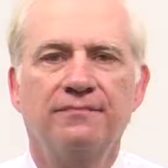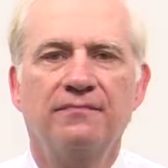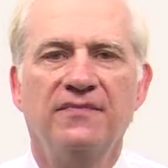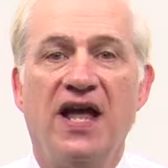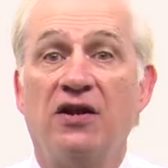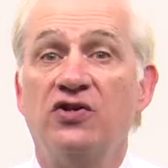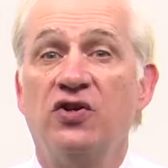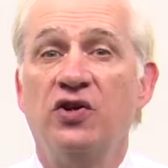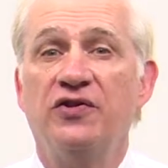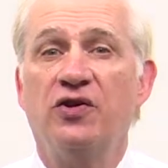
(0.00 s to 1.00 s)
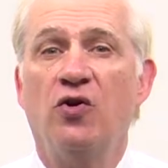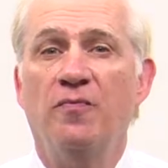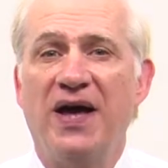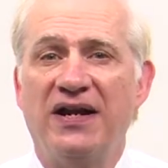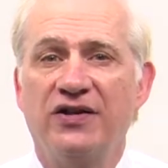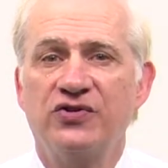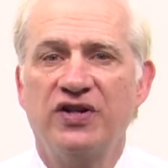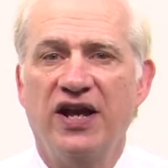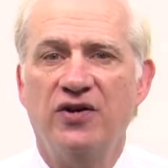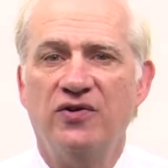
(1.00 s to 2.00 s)
Now let's look at the chromatic
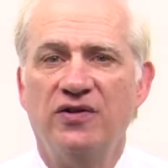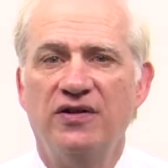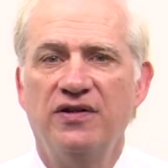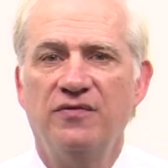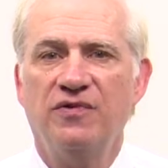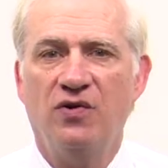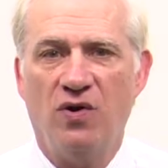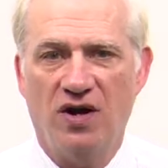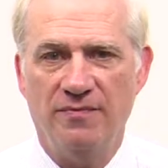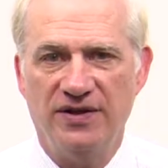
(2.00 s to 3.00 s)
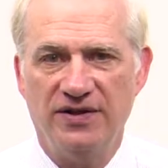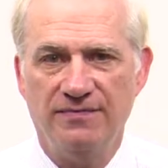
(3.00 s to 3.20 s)
scale requirement.